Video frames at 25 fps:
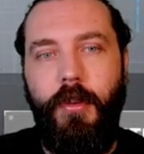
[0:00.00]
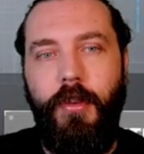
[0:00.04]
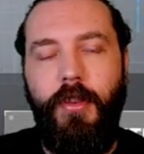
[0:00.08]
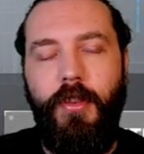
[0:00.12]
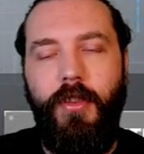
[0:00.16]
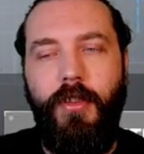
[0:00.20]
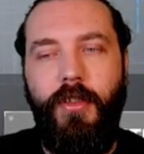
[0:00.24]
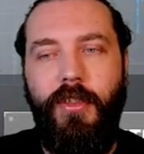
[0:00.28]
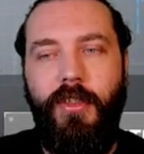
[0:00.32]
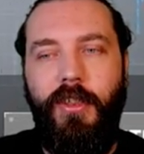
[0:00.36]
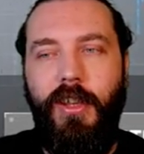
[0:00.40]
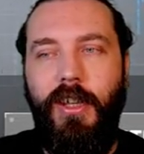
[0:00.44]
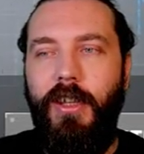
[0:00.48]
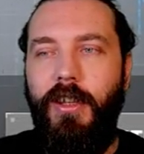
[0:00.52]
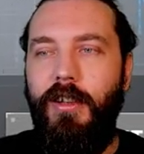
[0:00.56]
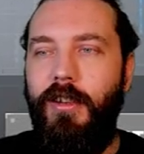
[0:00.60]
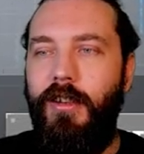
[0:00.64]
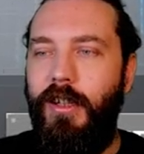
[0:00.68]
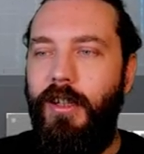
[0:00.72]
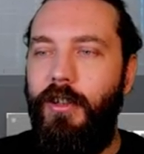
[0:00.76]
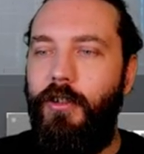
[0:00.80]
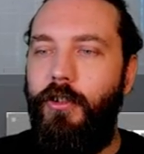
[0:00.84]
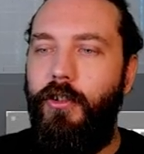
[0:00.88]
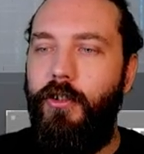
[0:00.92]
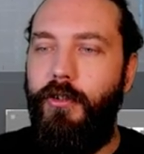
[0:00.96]

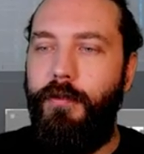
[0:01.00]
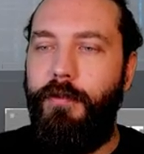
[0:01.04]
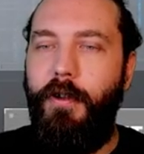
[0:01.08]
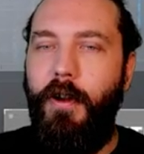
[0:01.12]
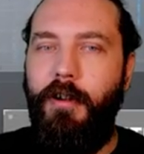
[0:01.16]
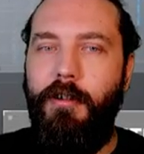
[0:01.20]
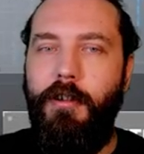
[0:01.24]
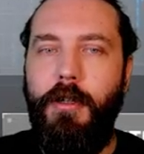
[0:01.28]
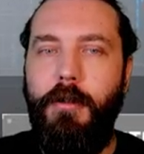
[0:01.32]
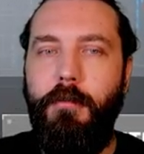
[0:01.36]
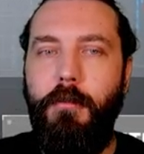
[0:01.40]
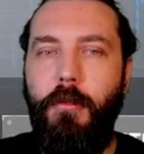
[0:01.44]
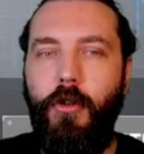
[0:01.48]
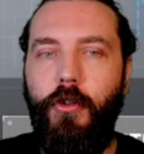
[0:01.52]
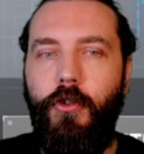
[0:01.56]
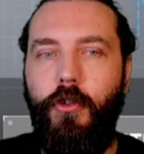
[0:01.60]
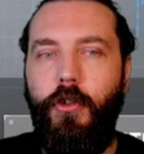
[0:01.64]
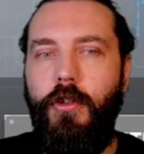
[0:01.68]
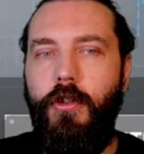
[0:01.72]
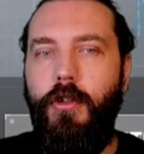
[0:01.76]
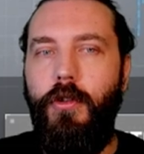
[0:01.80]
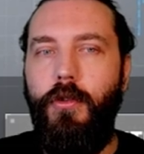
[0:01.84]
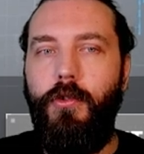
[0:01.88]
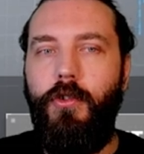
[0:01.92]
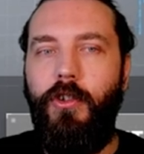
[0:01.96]
This is very much a
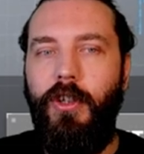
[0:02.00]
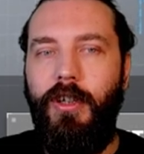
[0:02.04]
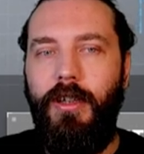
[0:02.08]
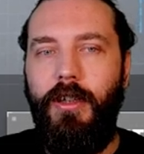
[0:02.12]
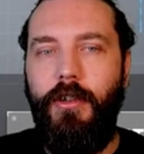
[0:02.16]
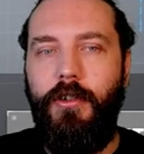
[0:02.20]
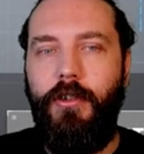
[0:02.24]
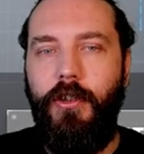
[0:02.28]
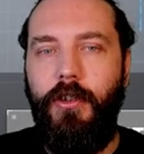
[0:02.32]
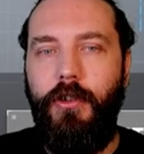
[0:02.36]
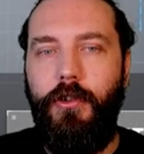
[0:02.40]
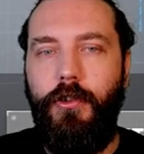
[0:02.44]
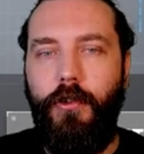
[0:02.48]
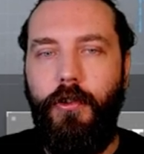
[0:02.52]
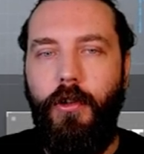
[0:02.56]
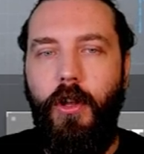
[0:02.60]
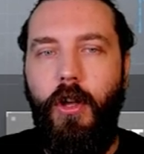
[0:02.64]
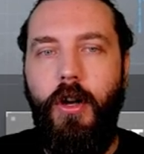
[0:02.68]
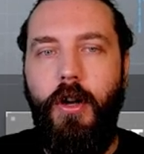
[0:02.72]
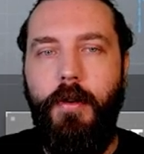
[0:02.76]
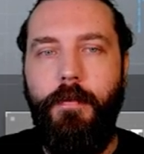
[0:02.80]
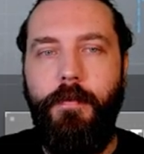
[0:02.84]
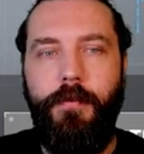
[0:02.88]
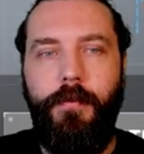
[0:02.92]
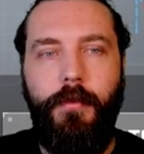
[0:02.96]
utility
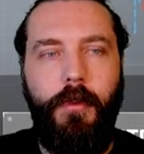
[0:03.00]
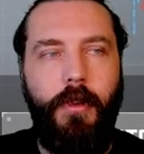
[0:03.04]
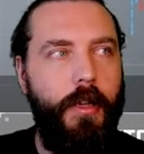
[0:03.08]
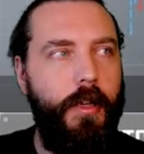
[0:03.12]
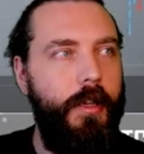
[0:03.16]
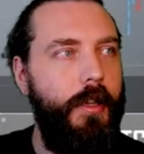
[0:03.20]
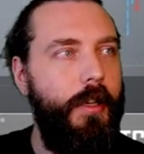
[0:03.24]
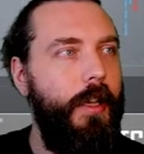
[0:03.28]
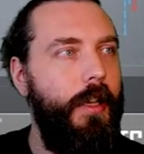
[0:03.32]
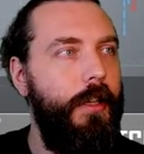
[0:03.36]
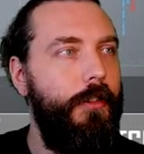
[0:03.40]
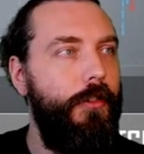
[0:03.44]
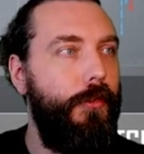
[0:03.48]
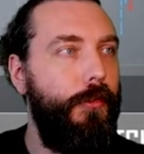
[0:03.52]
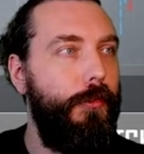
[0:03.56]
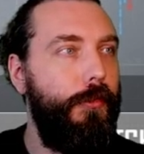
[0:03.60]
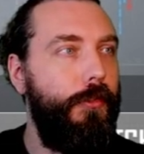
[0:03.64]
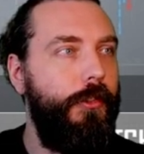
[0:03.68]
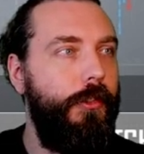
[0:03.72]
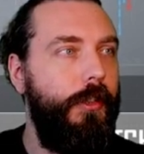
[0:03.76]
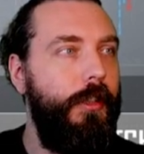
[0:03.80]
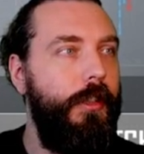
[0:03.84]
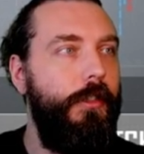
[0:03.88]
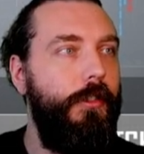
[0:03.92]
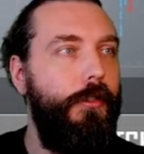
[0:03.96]
slot, as you'll
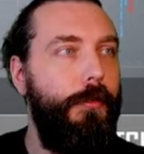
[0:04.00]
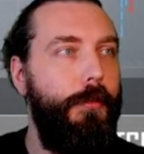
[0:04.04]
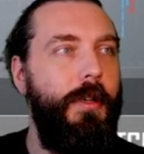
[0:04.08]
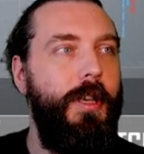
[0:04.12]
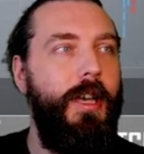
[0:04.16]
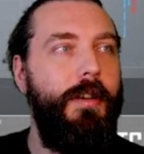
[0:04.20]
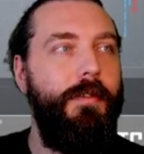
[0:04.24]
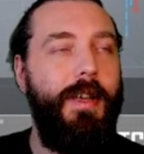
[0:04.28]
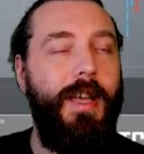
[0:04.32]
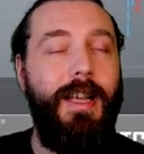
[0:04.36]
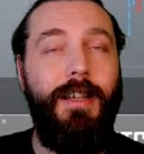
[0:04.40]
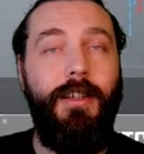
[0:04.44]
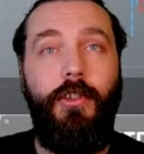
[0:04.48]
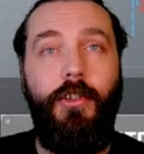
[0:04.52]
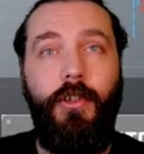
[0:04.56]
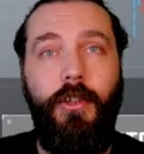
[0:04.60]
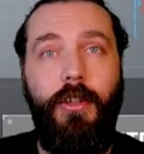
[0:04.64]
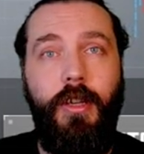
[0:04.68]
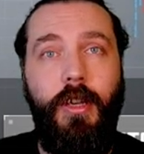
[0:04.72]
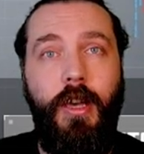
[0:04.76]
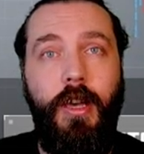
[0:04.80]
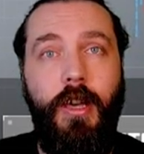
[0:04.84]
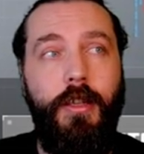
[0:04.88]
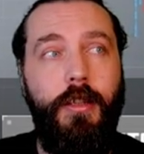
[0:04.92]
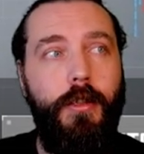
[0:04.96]
see. So we have
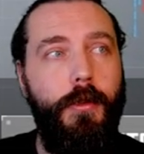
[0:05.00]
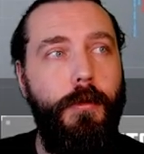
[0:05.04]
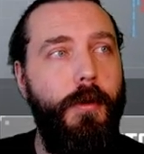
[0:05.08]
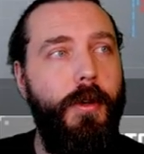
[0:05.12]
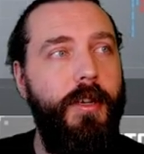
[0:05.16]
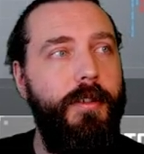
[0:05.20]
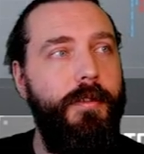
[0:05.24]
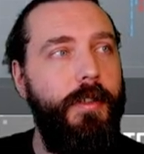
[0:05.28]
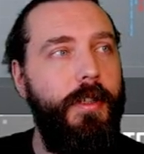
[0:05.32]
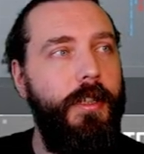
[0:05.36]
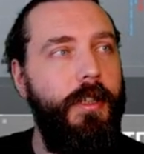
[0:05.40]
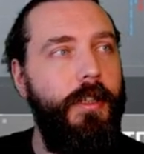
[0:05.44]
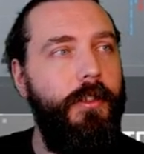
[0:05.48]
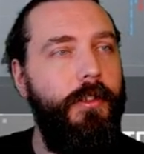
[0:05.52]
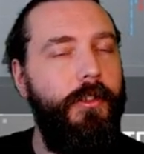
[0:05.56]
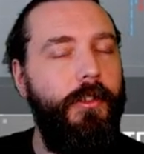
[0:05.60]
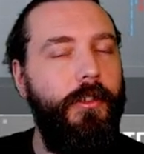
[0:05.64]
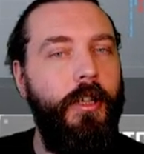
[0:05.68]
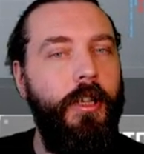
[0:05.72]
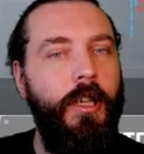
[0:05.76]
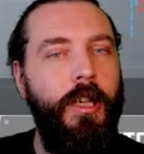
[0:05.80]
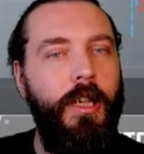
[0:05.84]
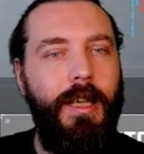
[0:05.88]
anti-air UAVs.